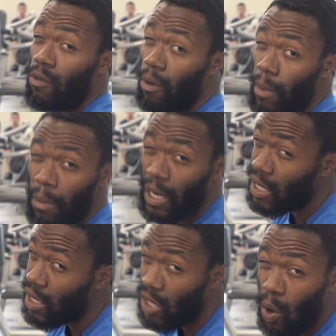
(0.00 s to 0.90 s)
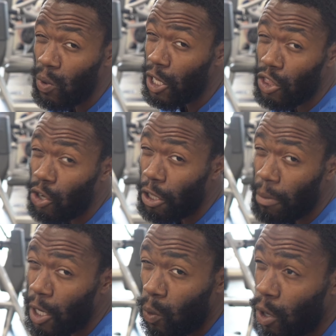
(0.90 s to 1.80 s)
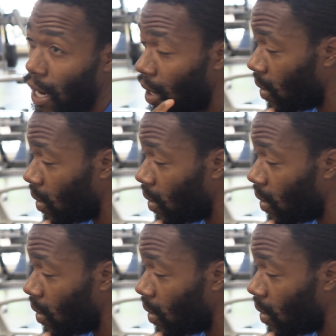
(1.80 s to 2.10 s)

Remember, this is only a 30-minute workout.